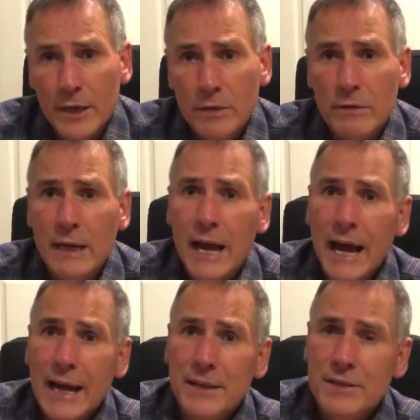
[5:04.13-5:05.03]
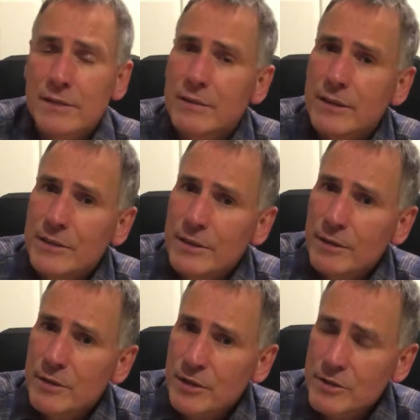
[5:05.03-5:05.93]
you, and
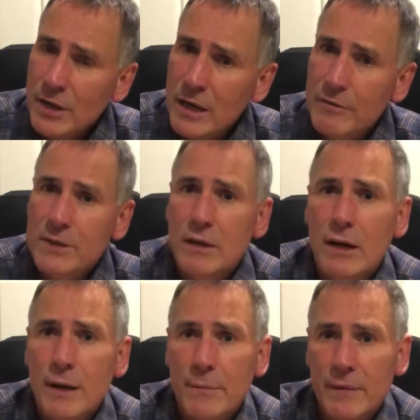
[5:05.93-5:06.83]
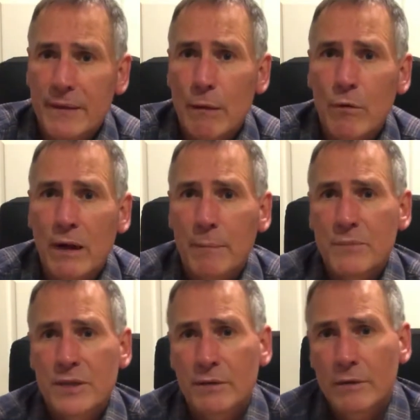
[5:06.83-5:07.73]
it's over time then that will come
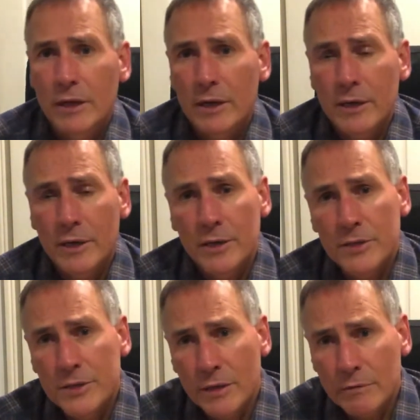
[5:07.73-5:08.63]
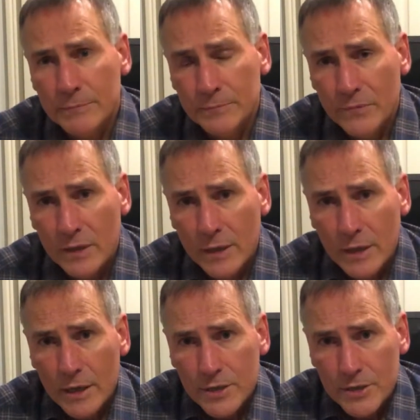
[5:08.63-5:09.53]
to you, and so on.
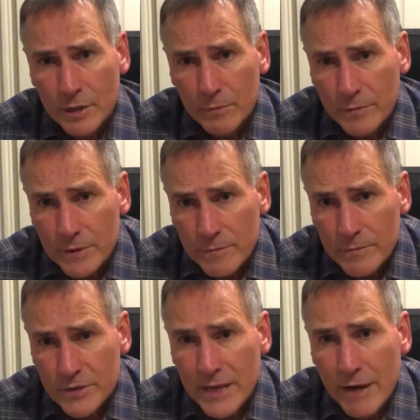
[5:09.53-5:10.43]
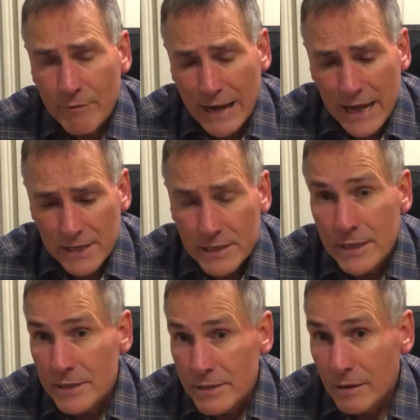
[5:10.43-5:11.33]
So staying relaxed
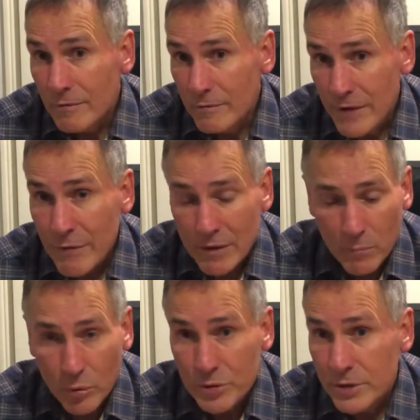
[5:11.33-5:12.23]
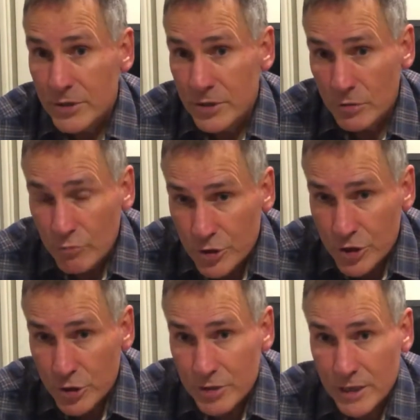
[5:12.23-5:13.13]
is very important to
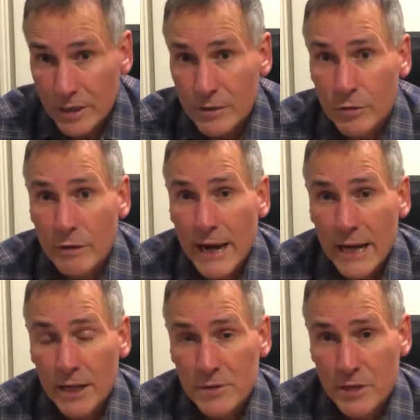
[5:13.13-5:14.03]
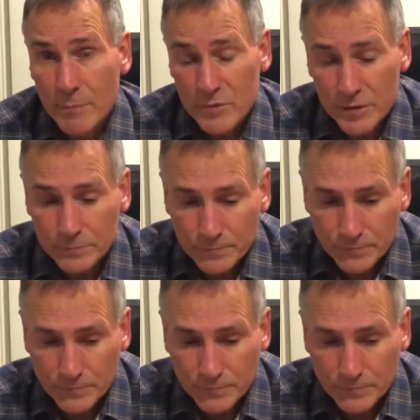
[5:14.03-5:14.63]
reducing your air consumption.